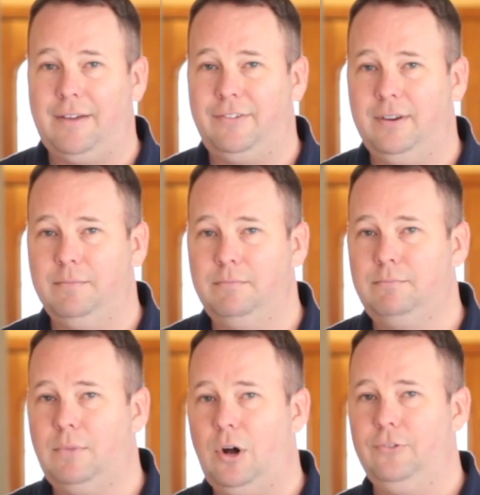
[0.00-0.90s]
I've seen
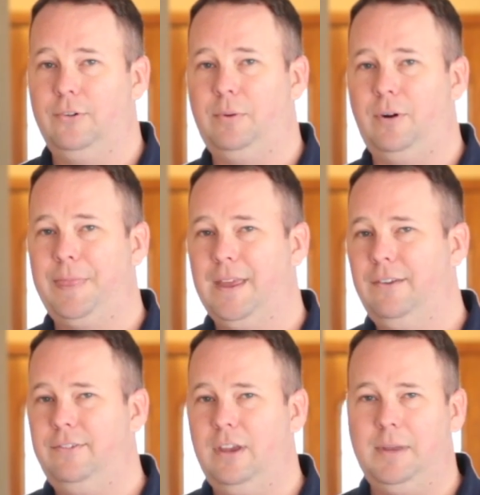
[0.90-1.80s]
multiple
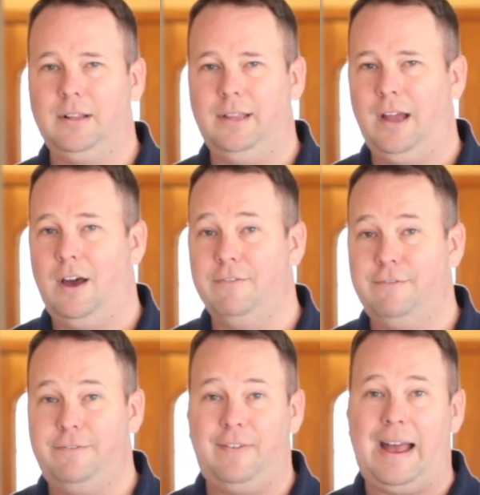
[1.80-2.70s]
seemingly
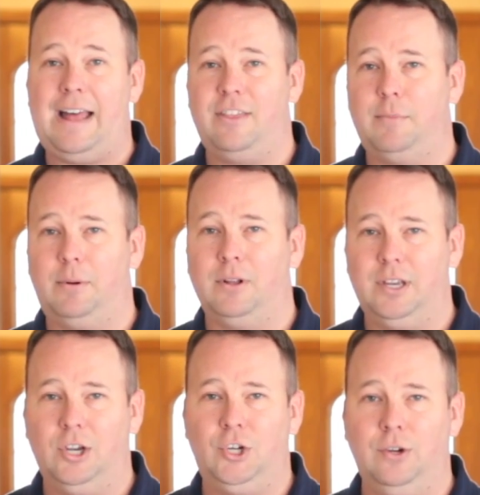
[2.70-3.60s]

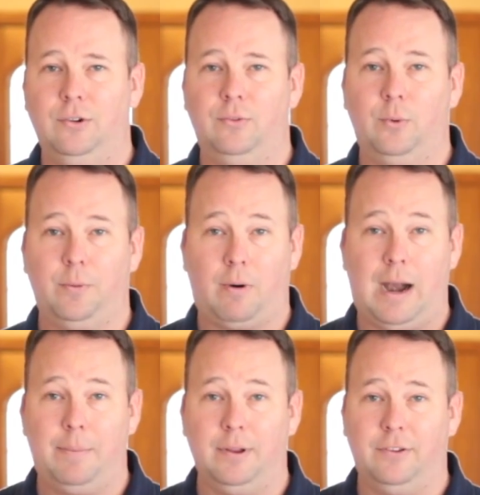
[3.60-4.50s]
unfathomable issues with
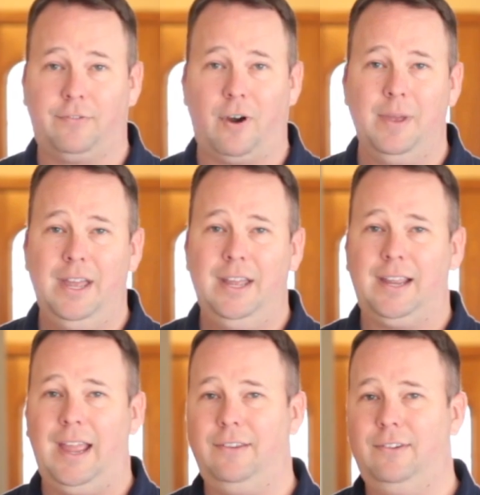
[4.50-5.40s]
properties, from
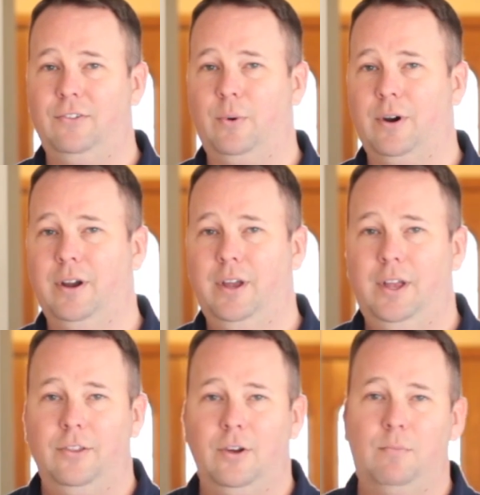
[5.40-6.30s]
cases where
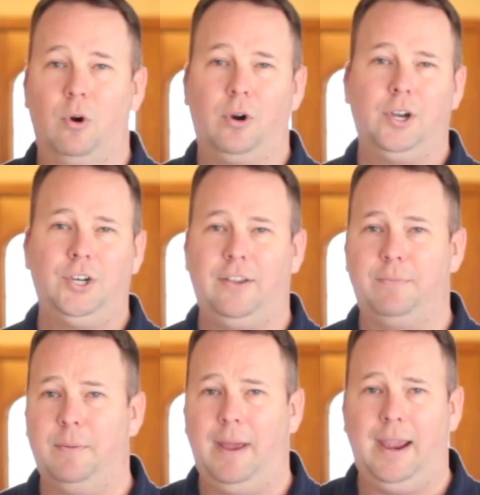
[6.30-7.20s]
the mortgage
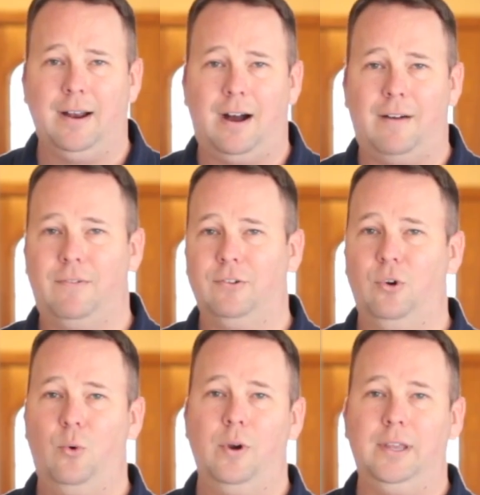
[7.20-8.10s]
has been paid off
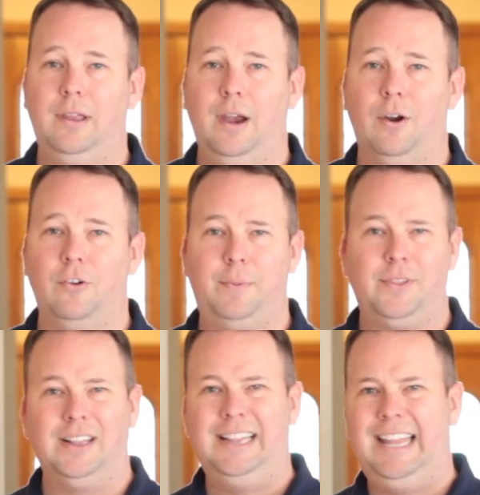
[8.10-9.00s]
for 20 years
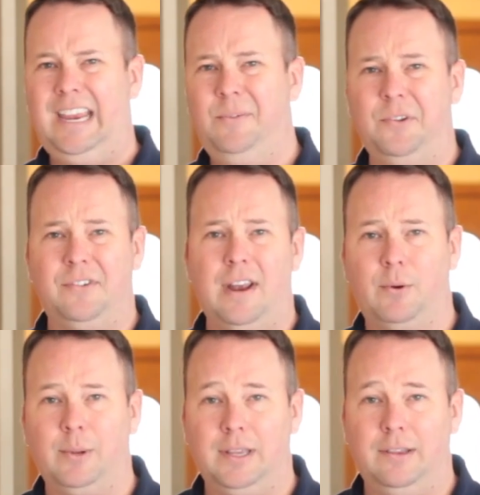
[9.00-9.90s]
but the lien was
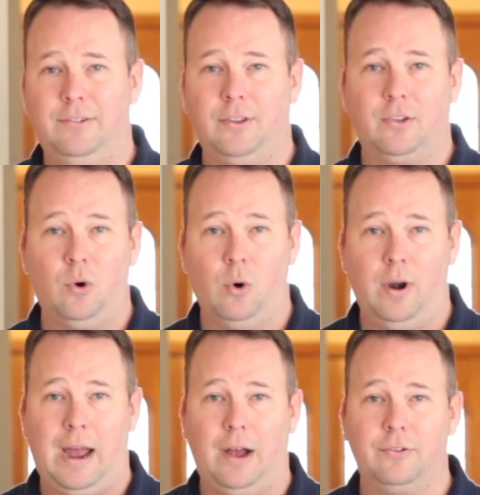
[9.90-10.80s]
never released at the
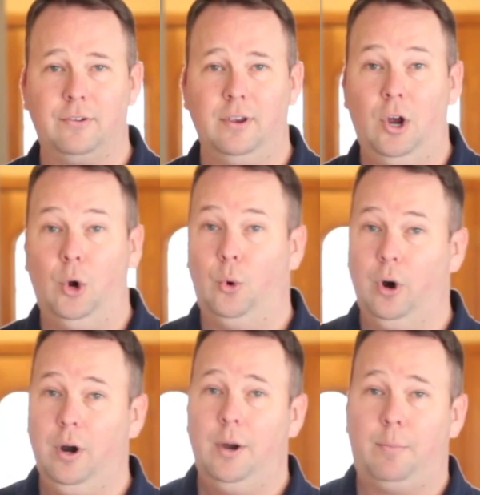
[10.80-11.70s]
courthouse,
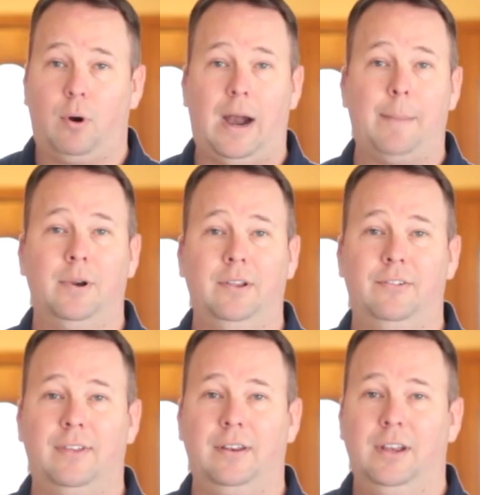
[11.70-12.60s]
or
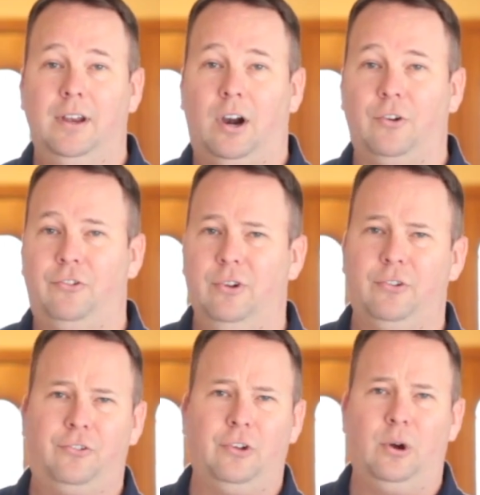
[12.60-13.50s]
properties that are
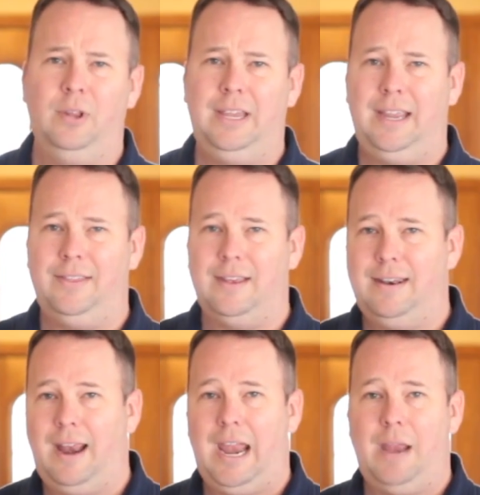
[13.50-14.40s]
still solely in
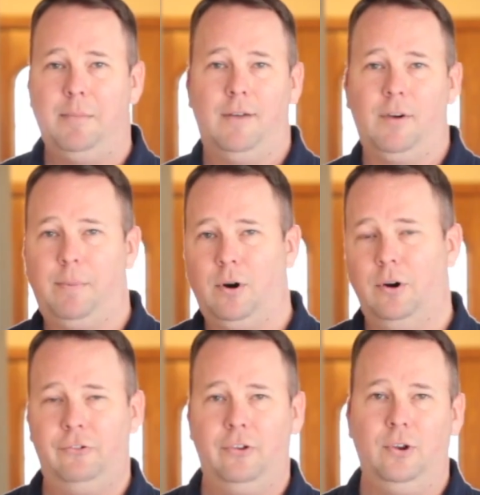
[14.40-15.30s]
the name of a
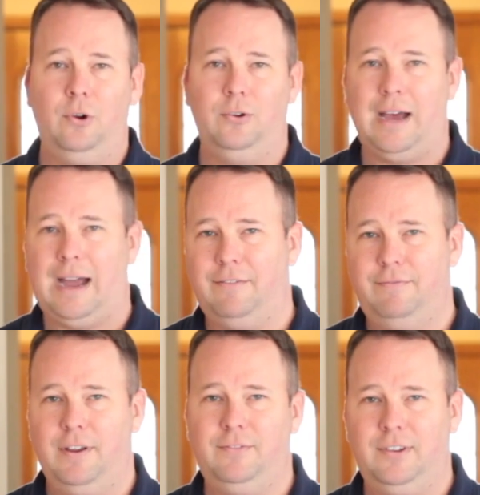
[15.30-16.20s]
person who
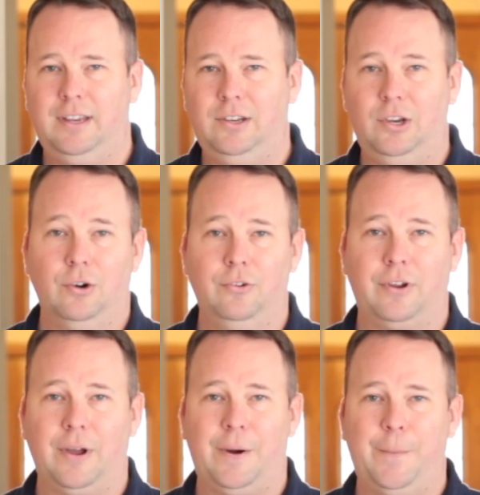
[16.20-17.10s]
died 15
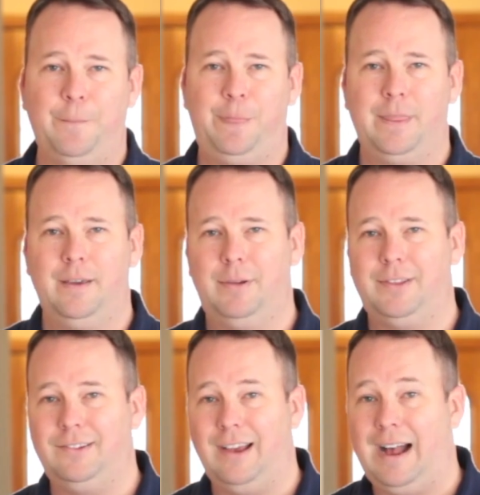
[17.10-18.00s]
years ago,
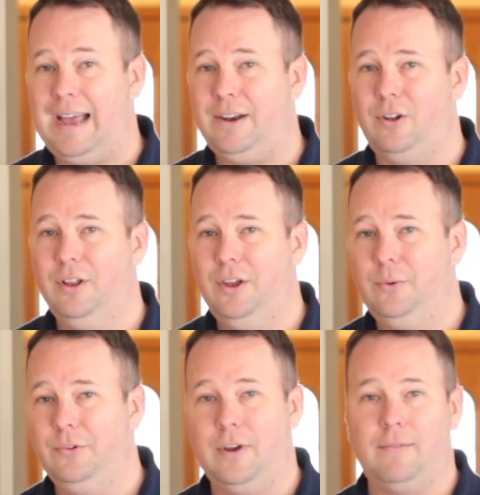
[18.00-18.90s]
but the title
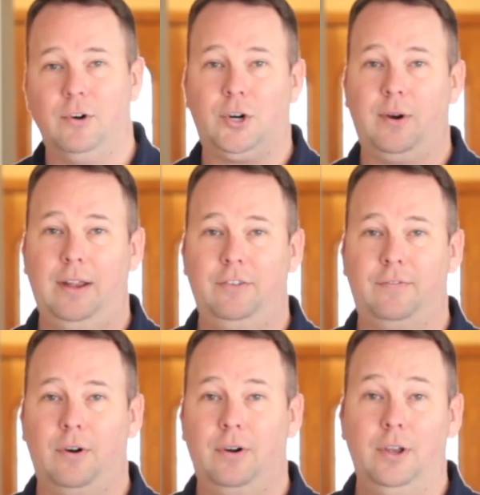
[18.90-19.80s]
was never
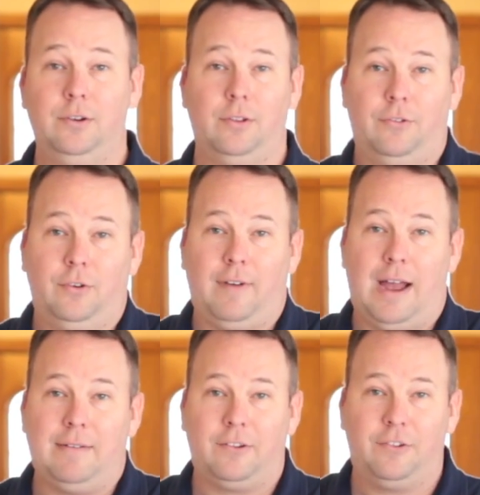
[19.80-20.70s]
transferred to the
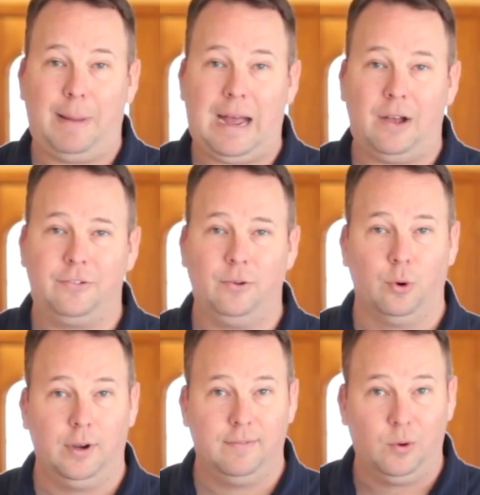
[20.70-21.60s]
surviving
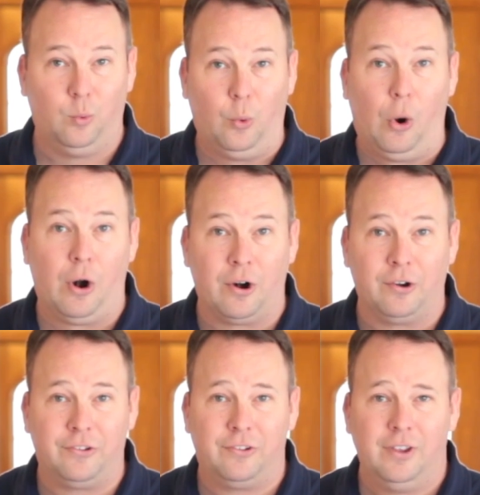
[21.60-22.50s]
spouse, or even
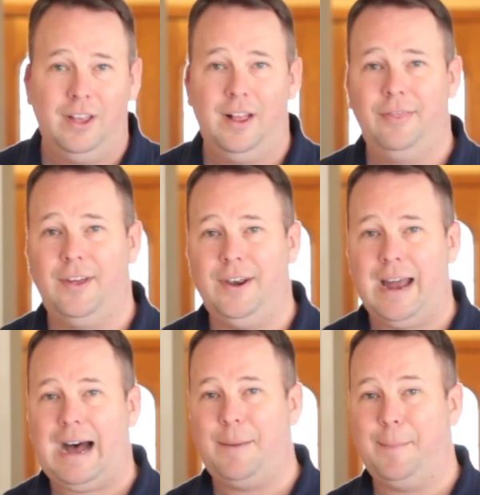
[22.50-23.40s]
worse, the
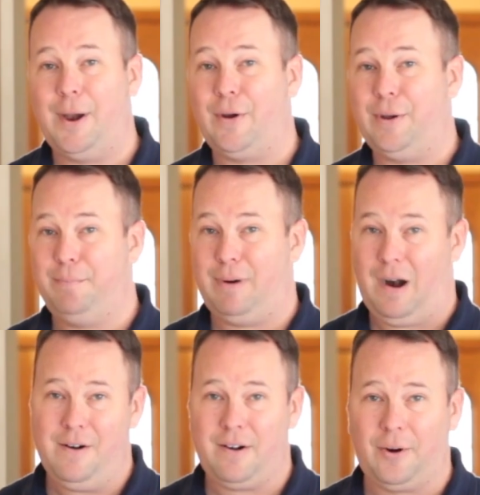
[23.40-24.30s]
non-married
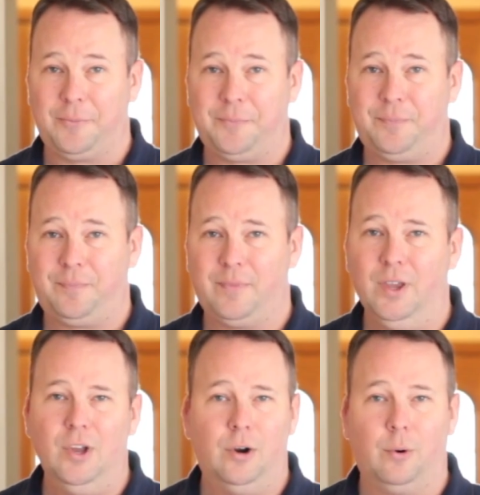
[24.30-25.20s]
partner.
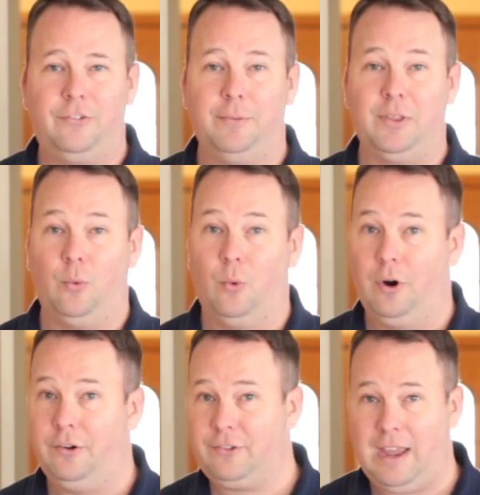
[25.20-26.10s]
Or in some of the
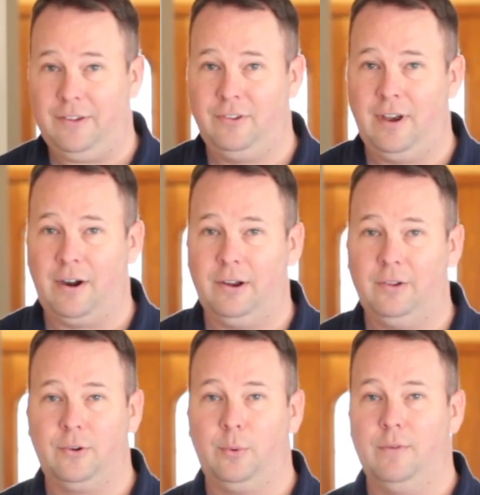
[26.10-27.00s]
worst case
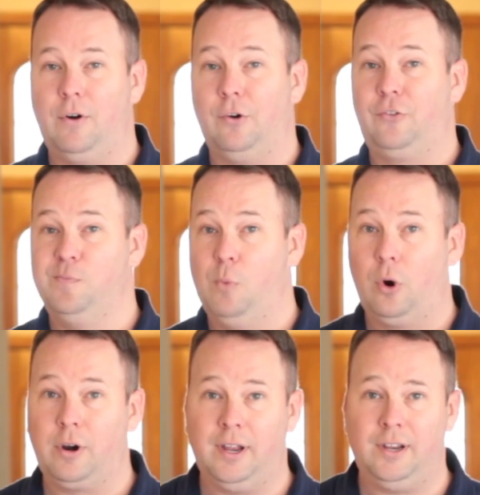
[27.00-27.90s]
scenarios, a reverse
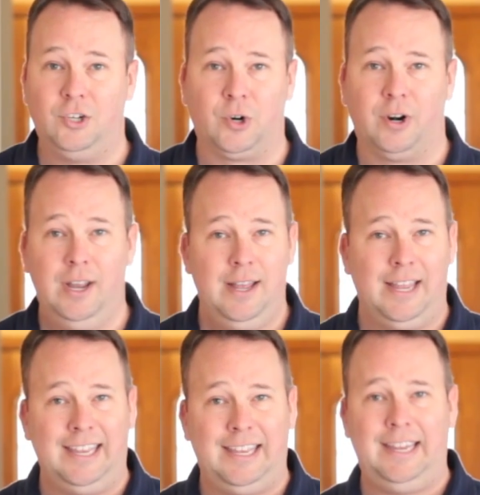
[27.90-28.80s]
mortgage or
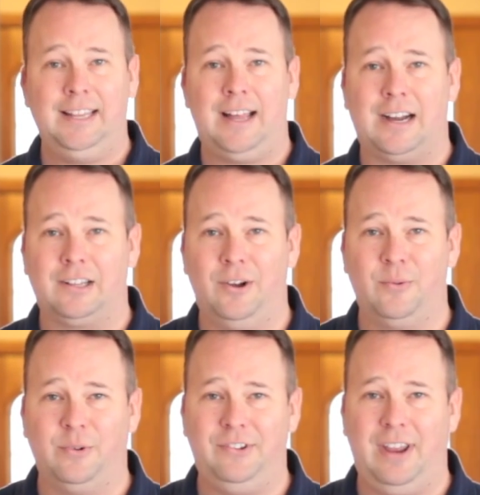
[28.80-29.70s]
a HELOC
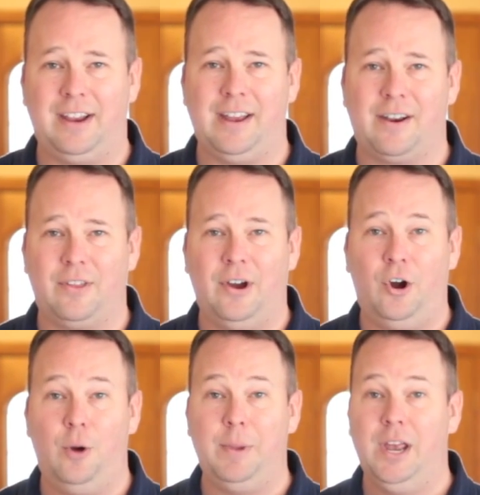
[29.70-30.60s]
loan was taken out on the
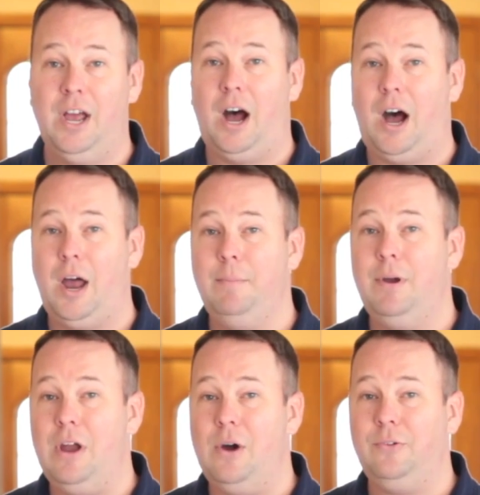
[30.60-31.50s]
home, and
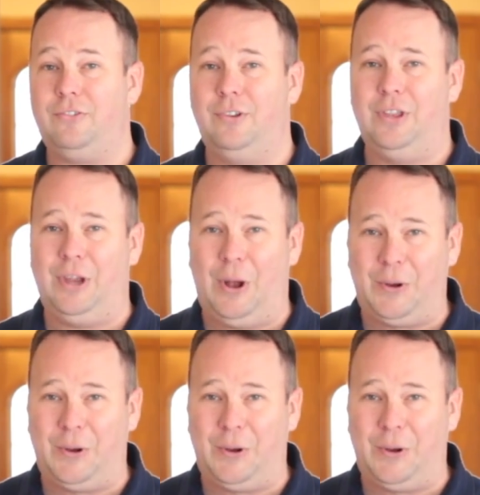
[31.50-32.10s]
unbeknownst to the